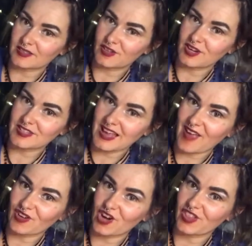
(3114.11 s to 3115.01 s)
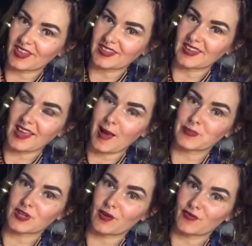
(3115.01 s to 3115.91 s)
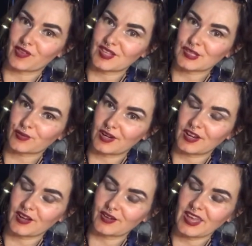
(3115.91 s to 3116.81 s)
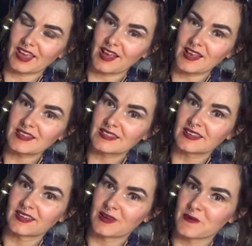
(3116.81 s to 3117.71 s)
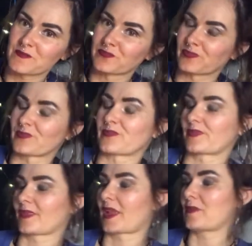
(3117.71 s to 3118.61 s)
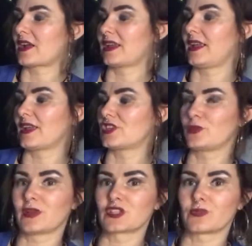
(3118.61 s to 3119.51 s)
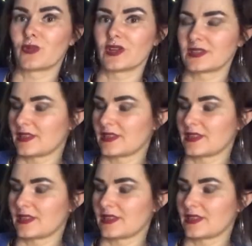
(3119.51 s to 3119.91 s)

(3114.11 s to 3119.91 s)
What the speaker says: you need to have your thinking caps on for this reading, okay guys? I'm not going to get too much more into